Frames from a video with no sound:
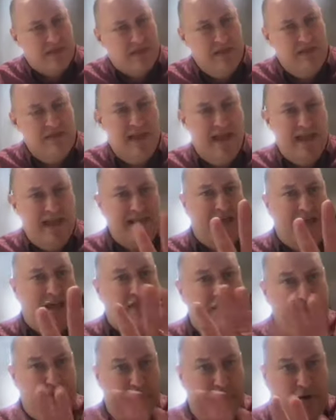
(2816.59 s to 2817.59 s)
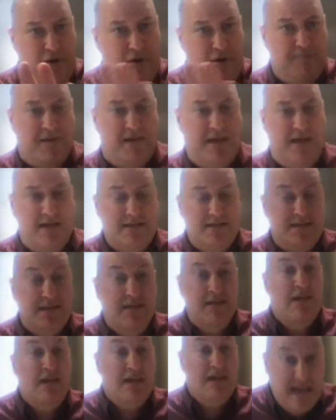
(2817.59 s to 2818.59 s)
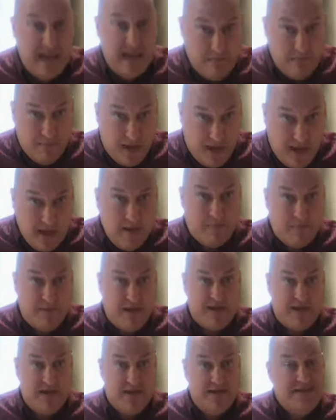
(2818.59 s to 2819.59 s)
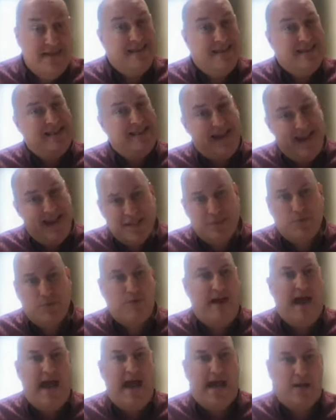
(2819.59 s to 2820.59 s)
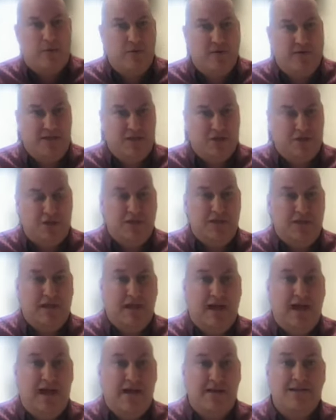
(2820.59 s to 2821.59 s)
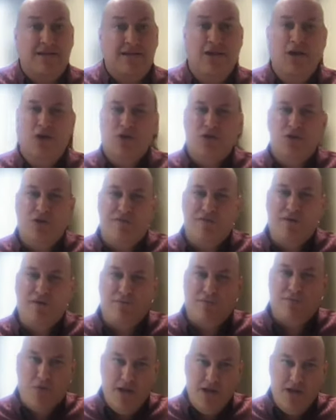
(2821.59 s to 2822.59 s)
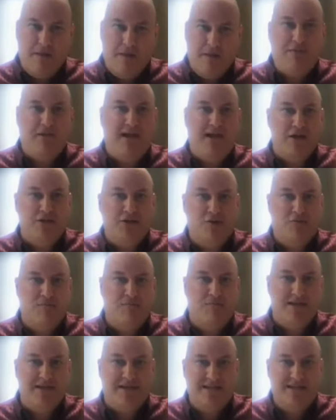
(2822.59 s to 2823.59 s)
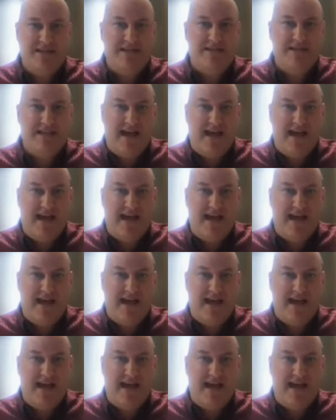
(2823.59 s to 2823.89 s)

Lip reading: And then that third piece, in my opinion, that's where acquisition lies. So if you've really planned your business